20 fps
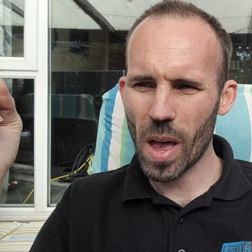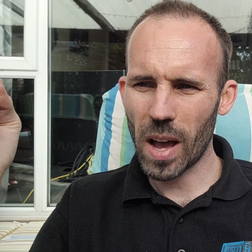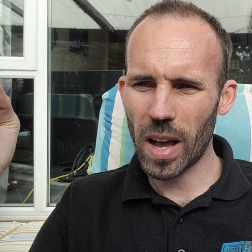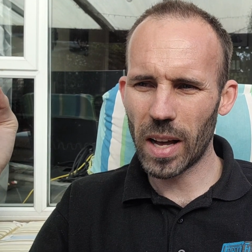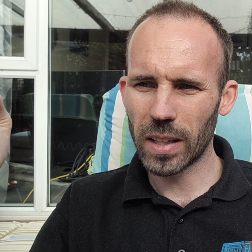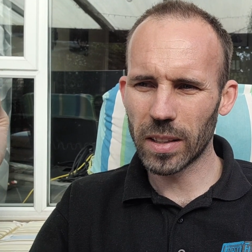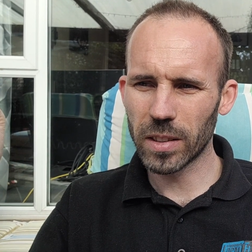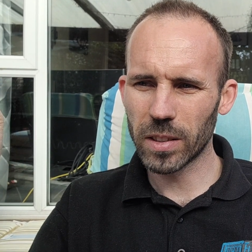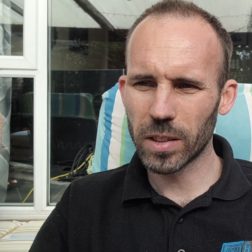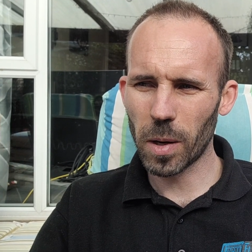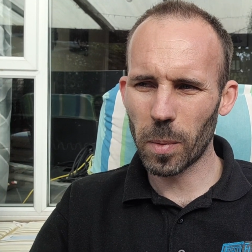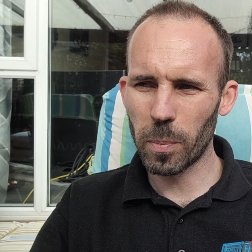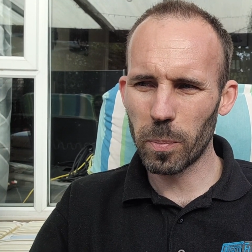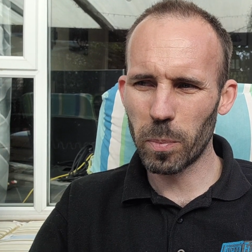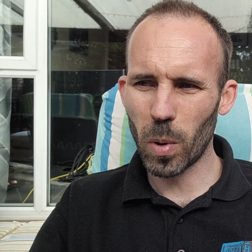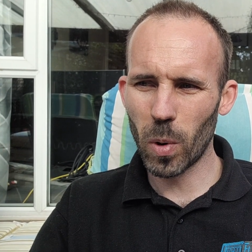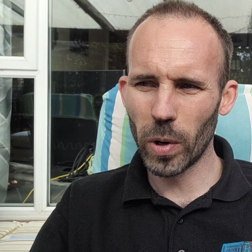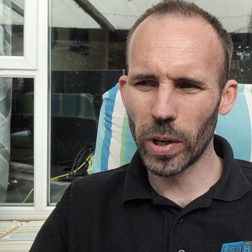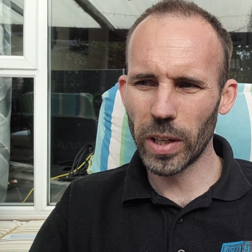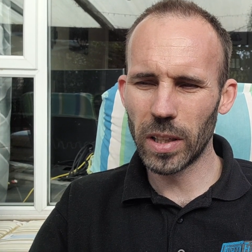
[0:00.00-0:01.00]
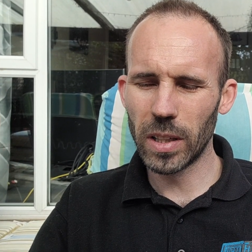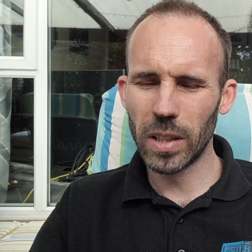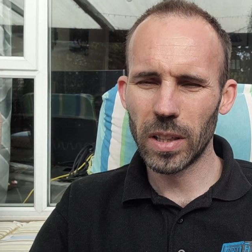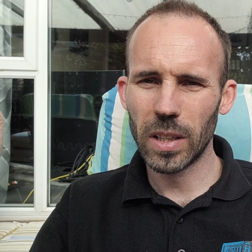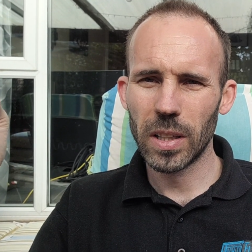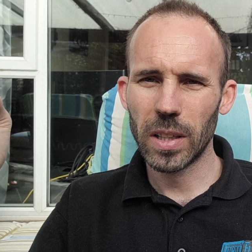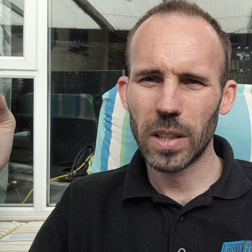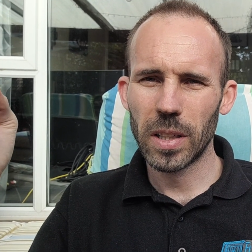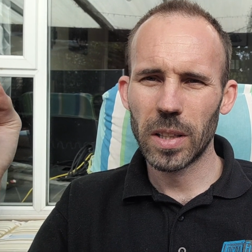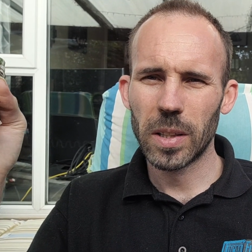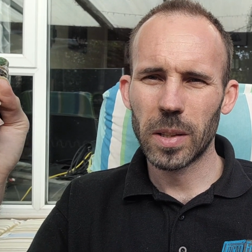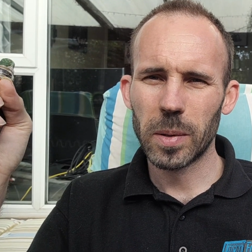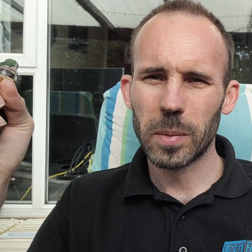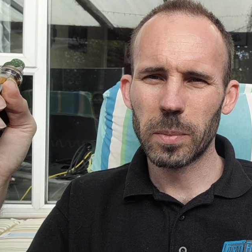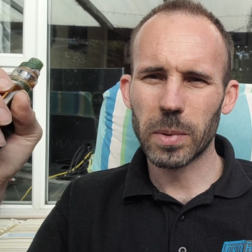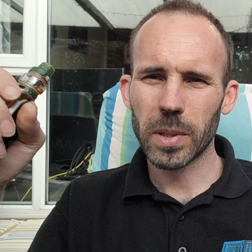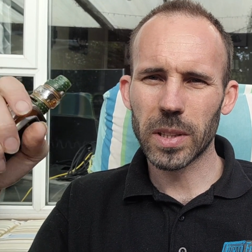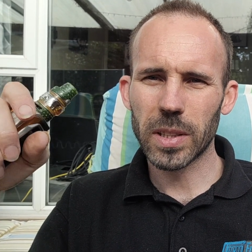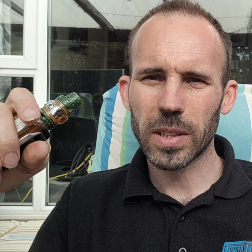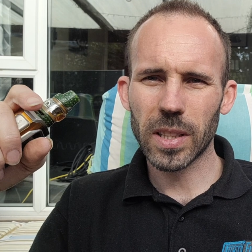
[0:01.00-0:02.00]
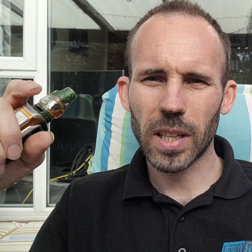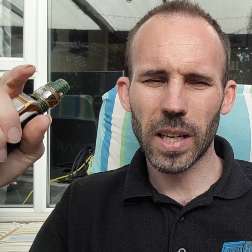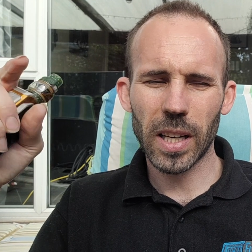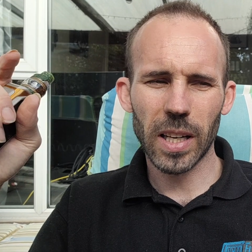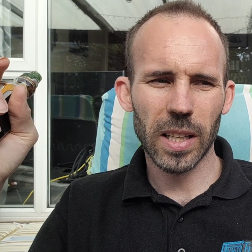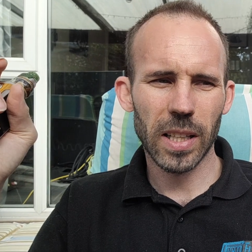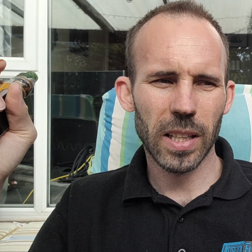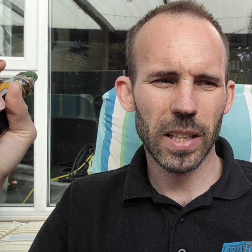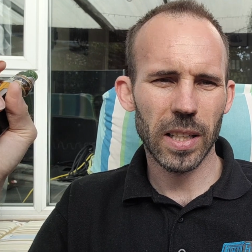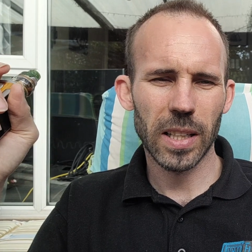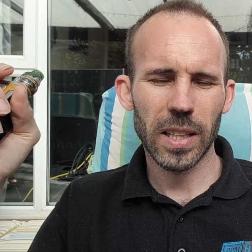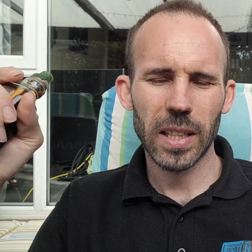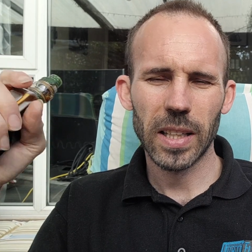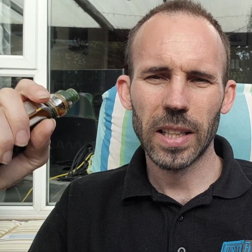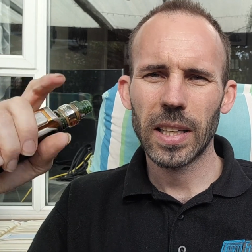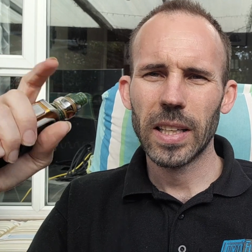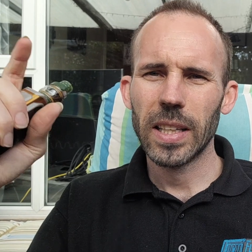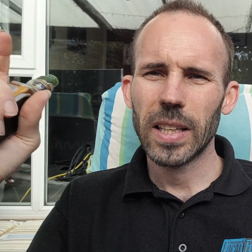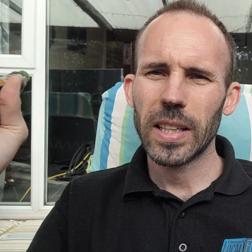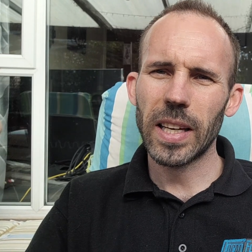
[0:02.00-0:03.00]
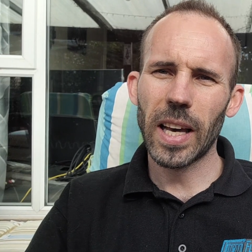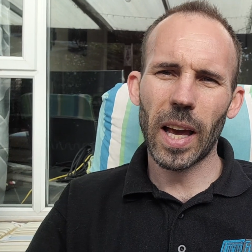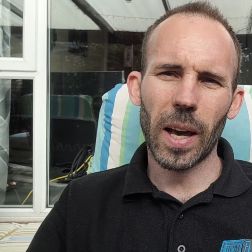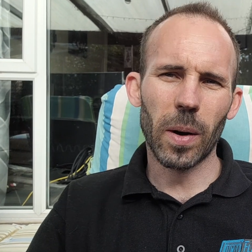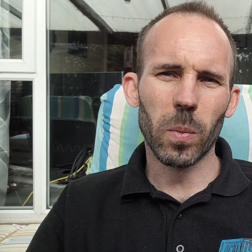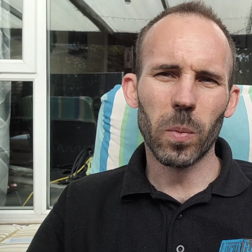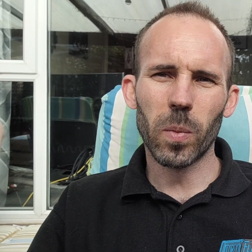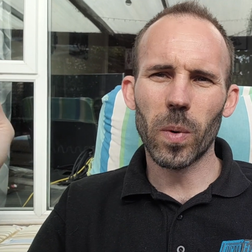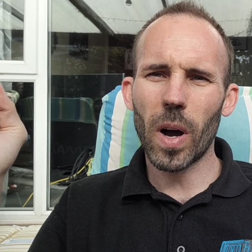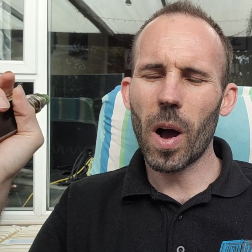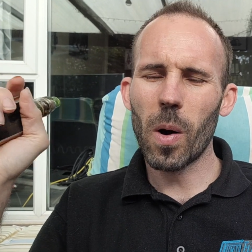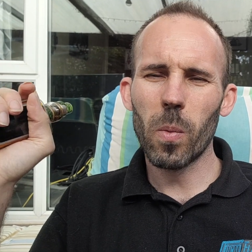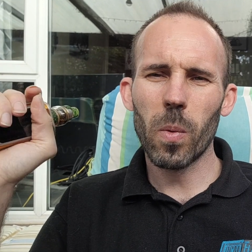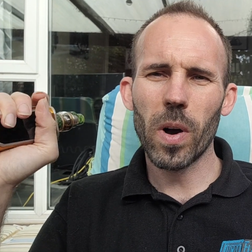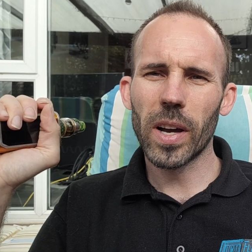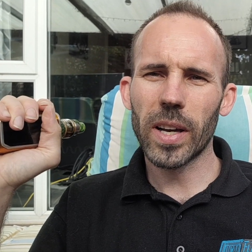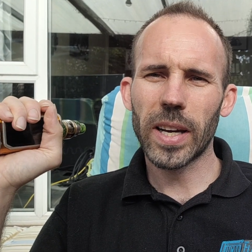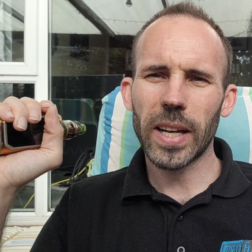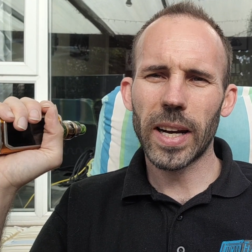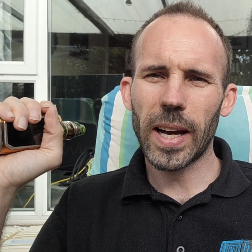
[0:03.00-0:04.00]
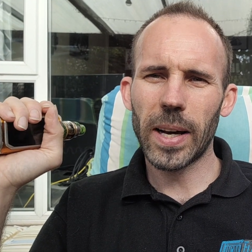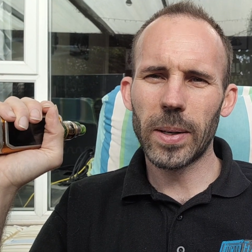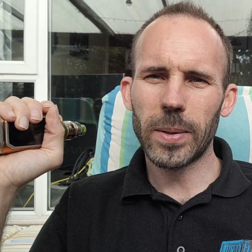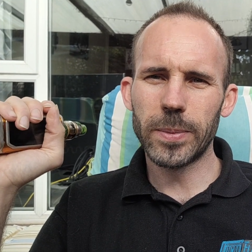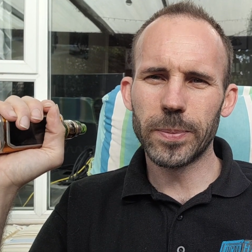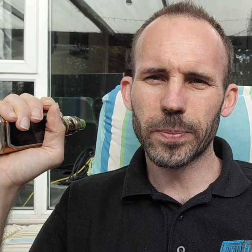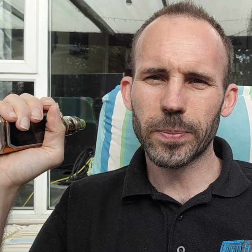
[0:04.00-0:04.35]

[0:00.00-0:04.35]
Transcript: at some point, but yeah, I'll work it out.